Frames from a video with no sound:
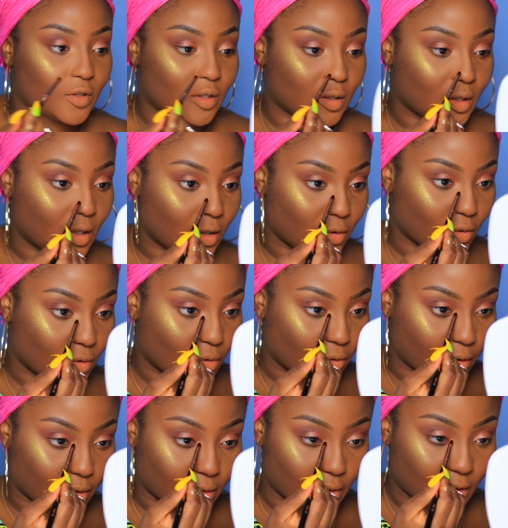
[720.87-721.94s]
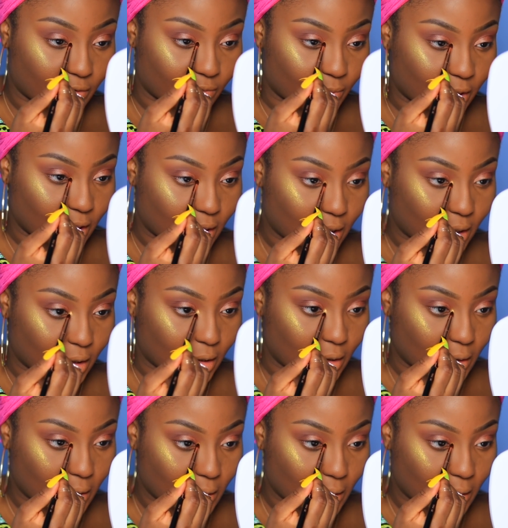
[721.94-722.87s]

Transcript: to the inner corner of my eye.